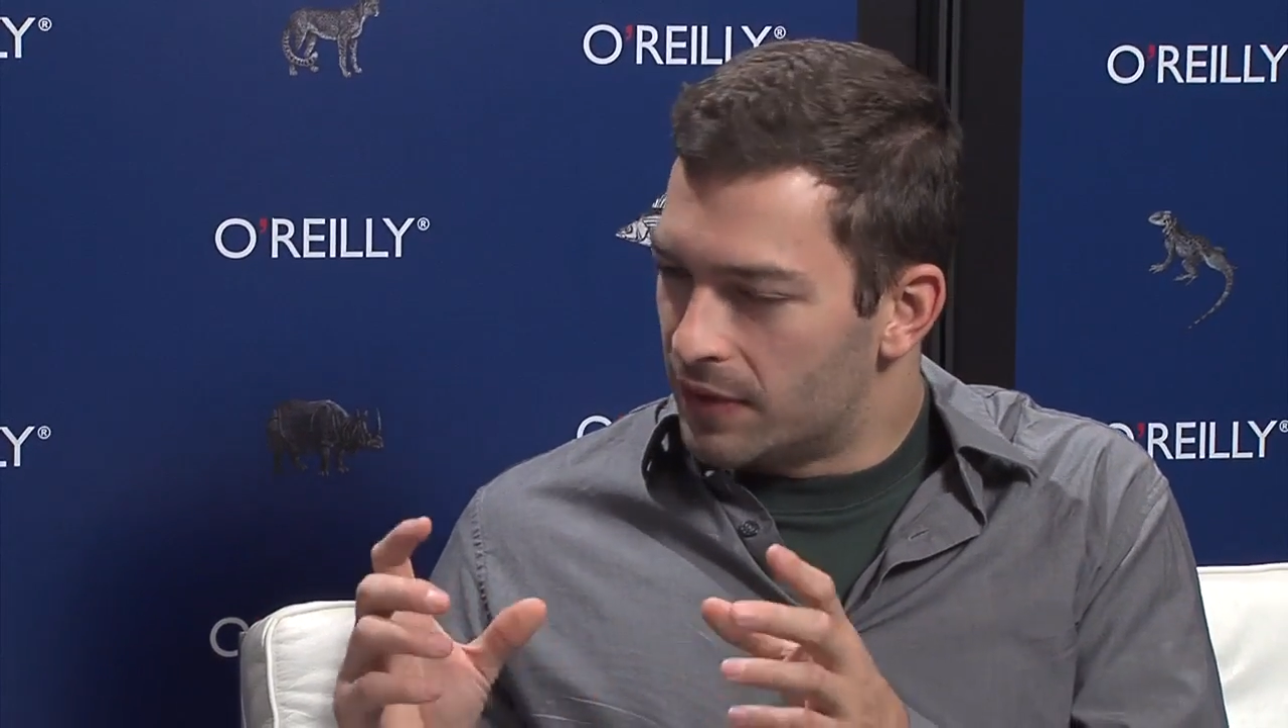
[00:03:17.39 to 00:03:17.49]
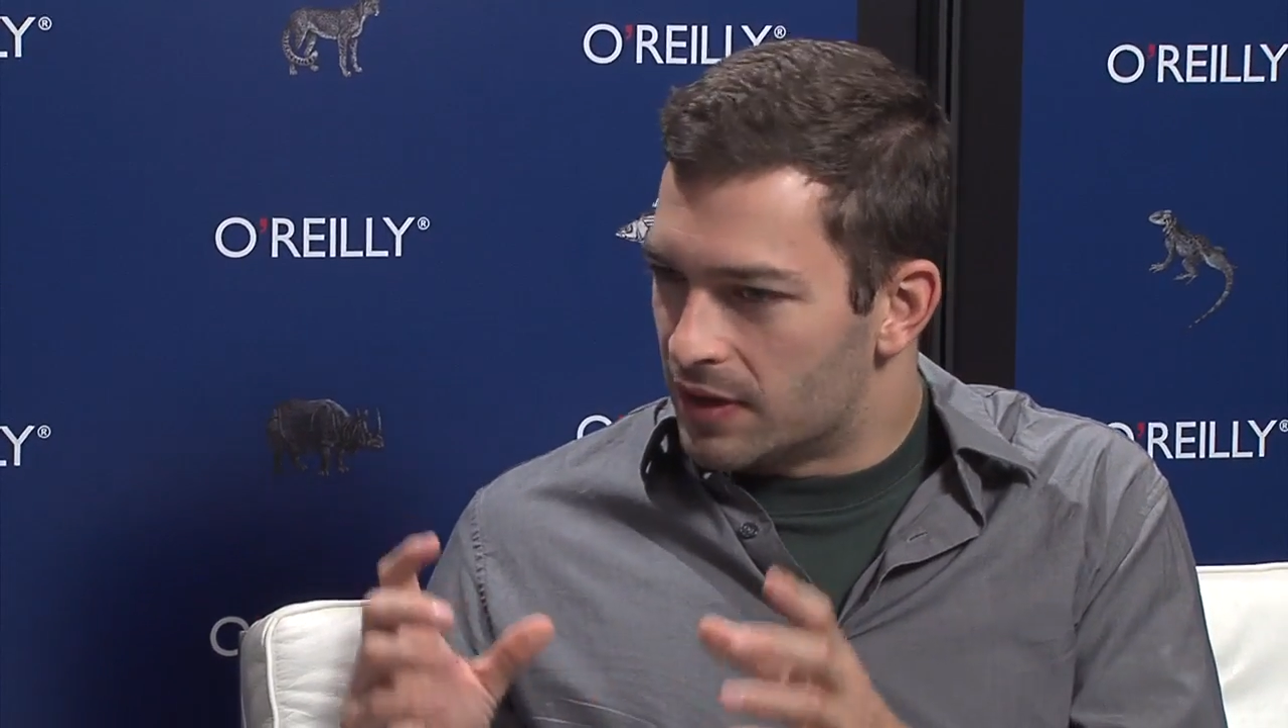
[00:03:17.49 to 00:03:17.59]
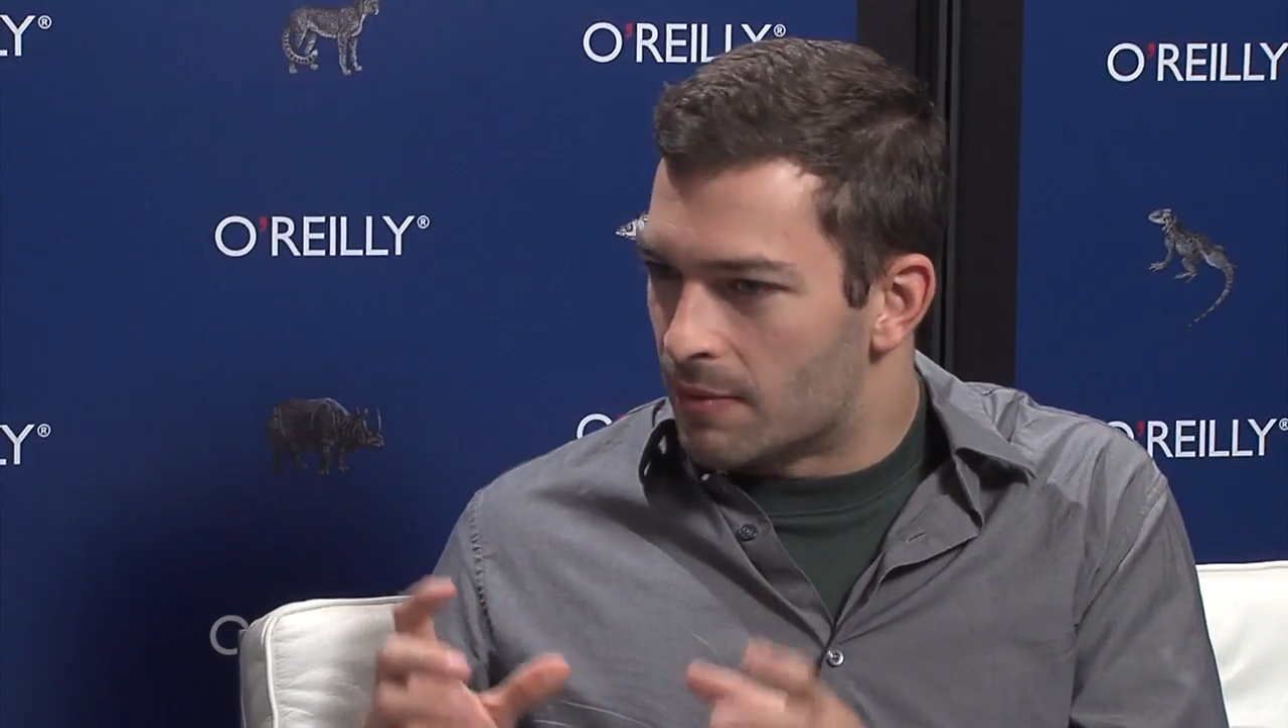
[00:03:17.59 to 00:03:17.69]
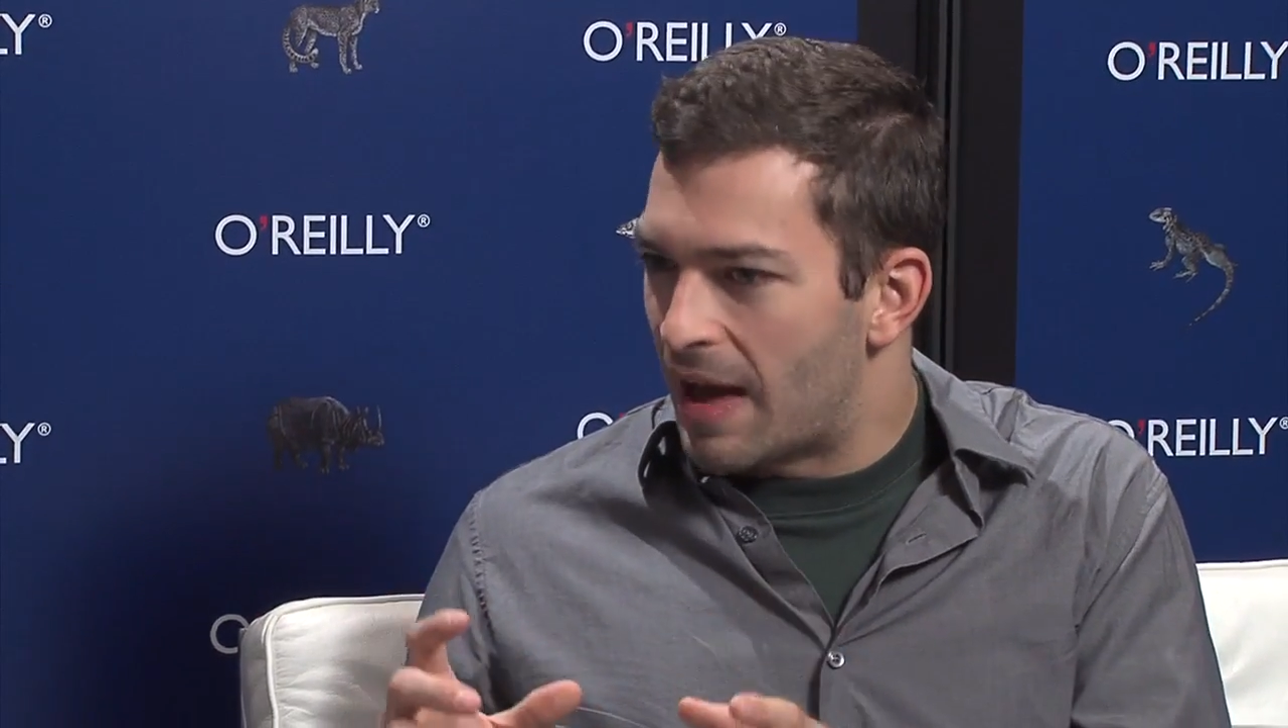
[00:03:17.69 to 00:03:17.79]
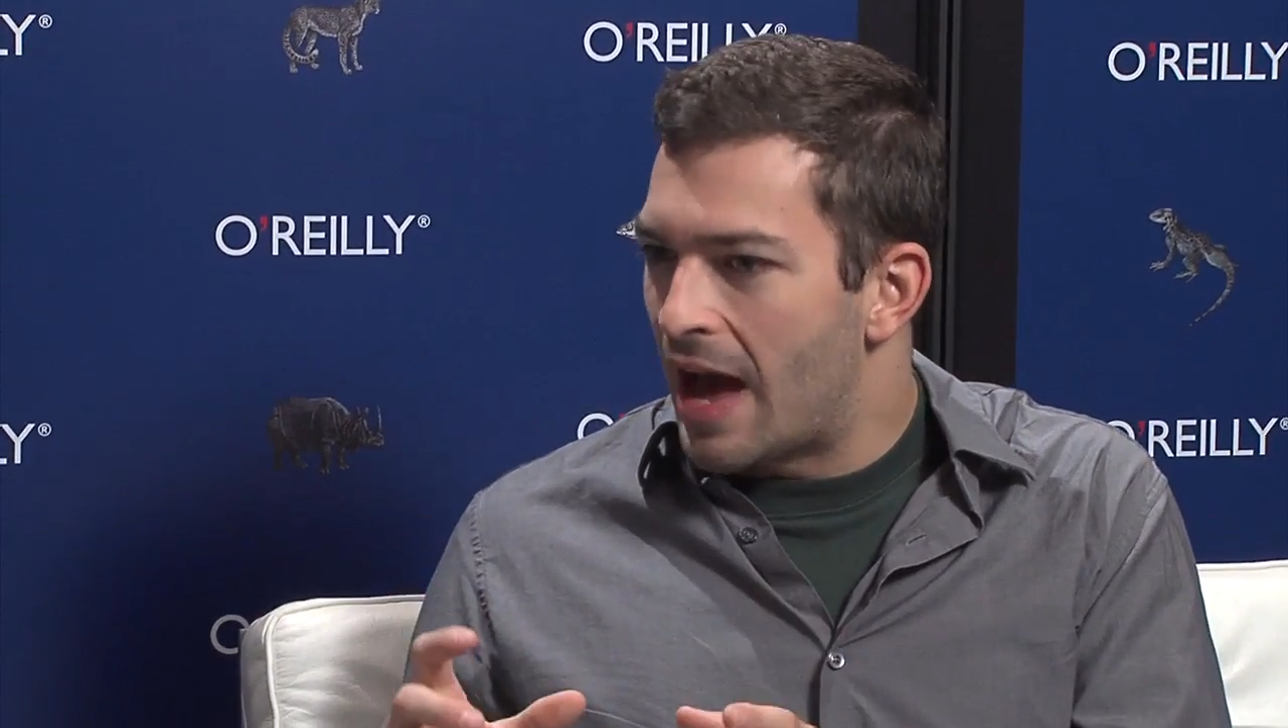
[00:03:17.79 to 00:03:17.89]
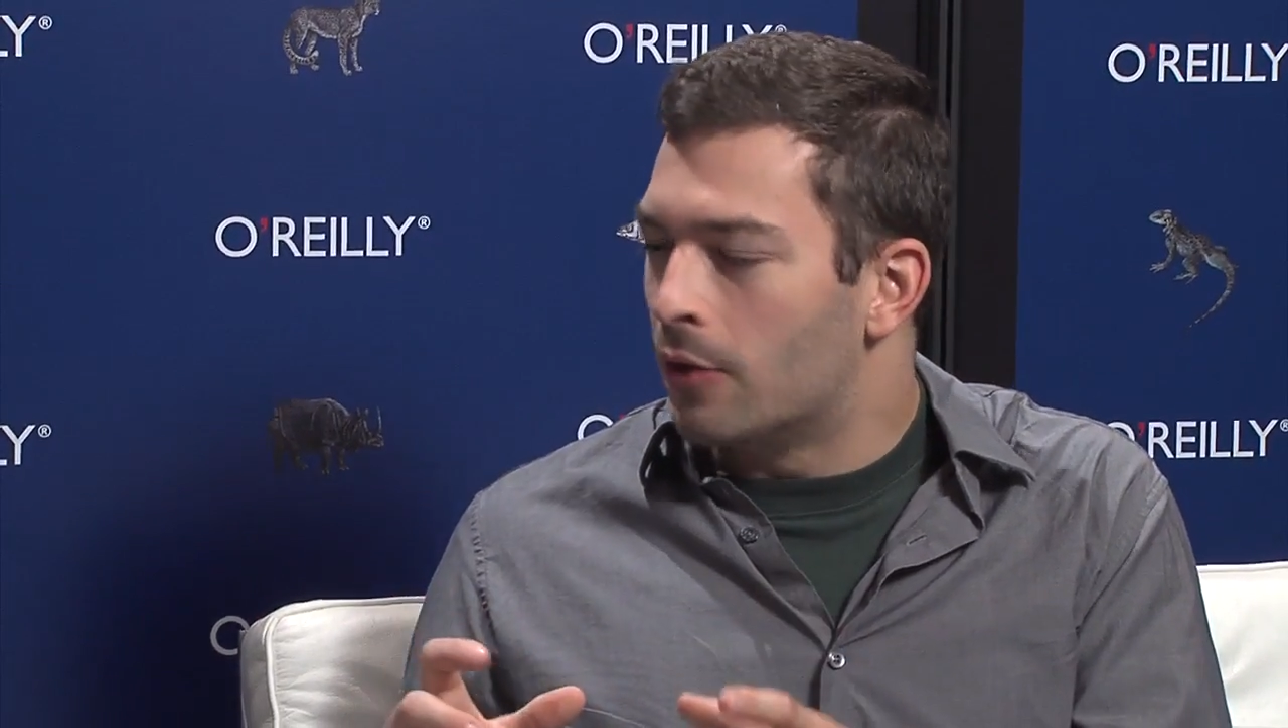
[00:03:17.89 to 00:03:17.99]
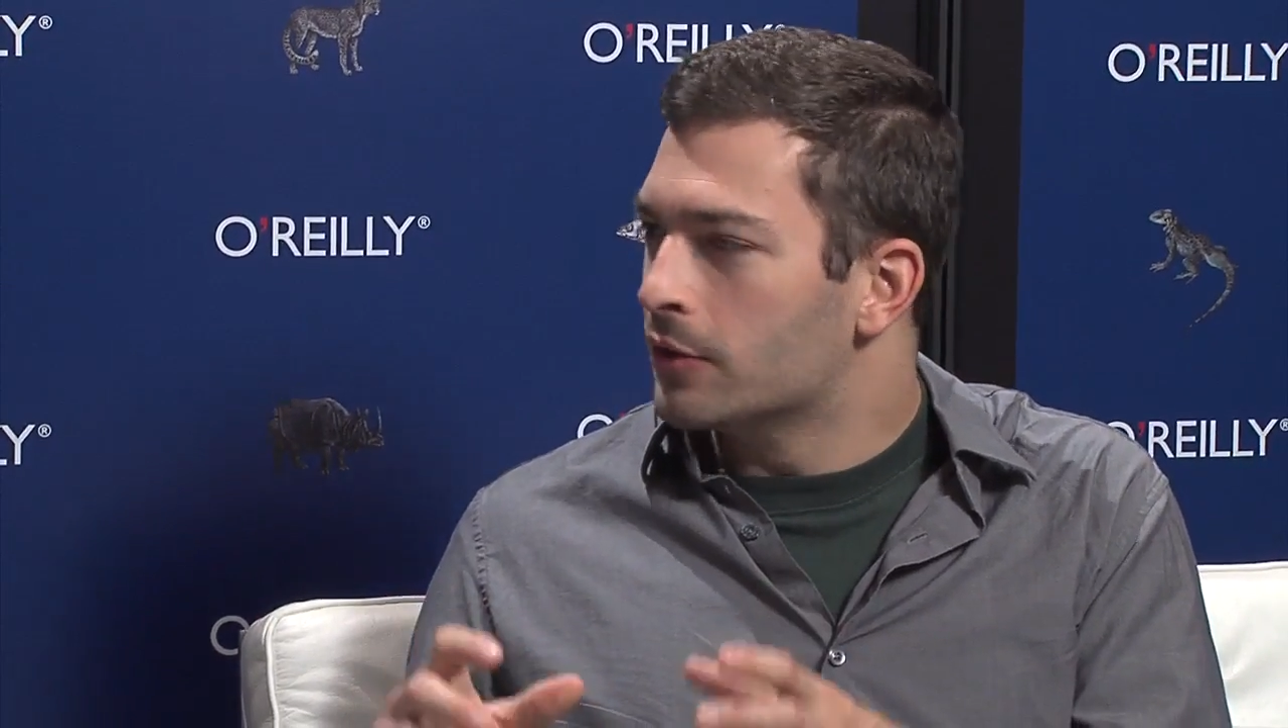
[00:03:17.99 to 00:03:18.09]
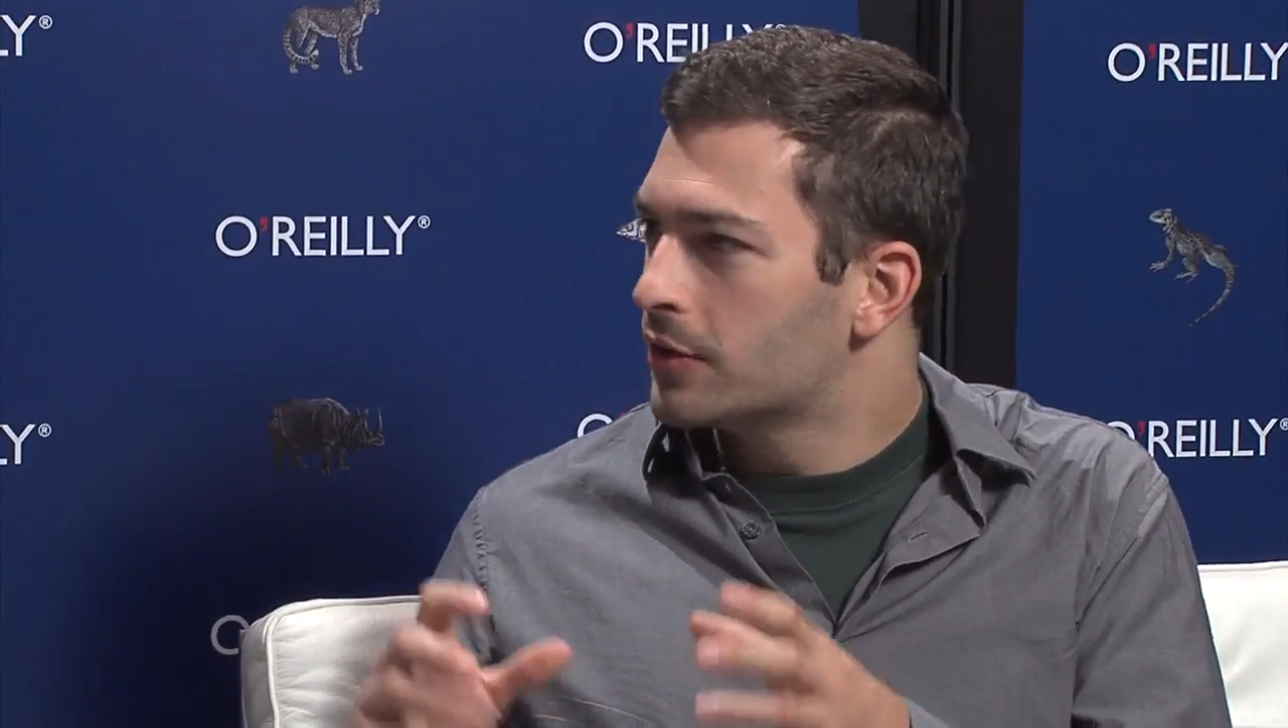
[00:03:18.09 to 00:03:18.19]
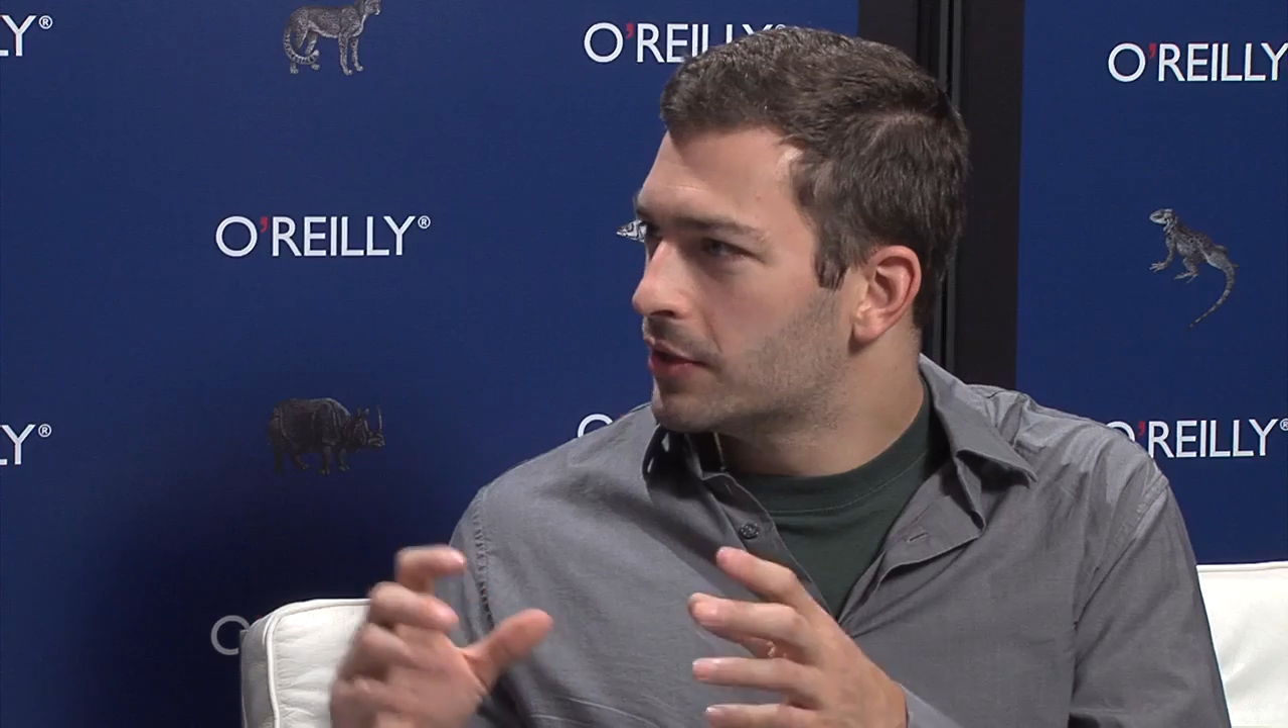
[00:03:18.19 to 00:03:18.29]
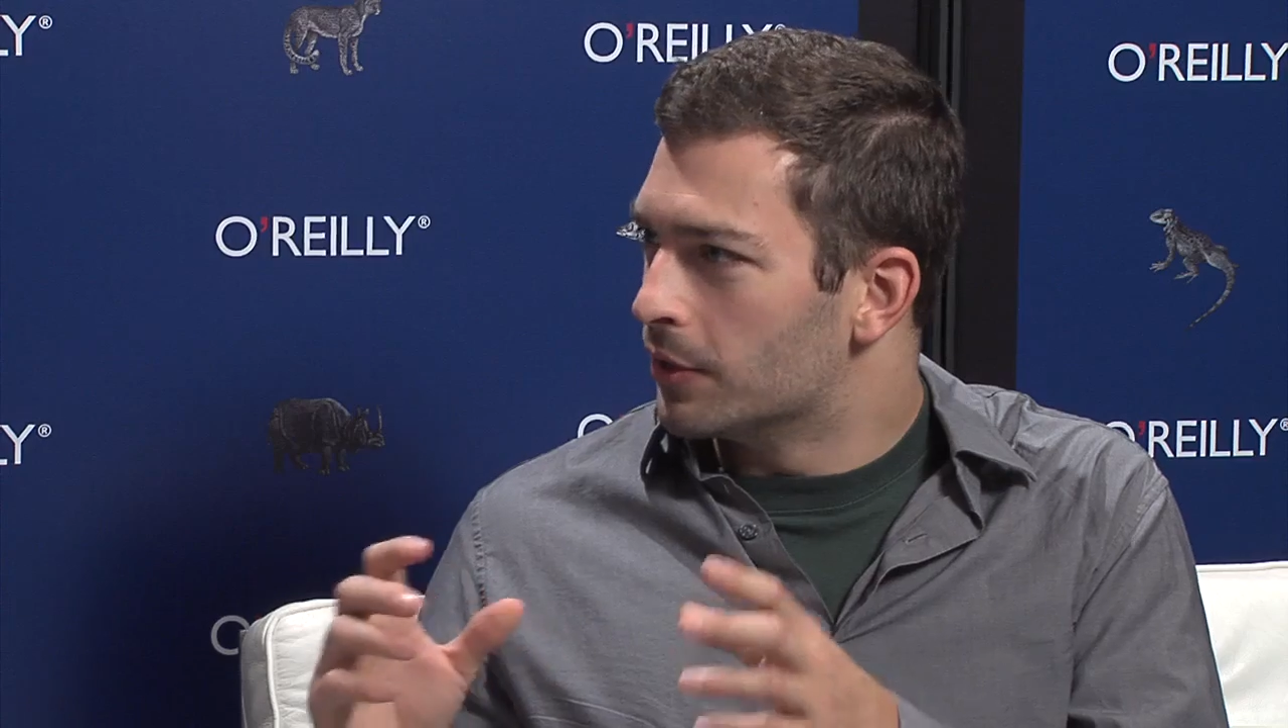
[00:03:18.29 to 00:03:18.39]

the amount,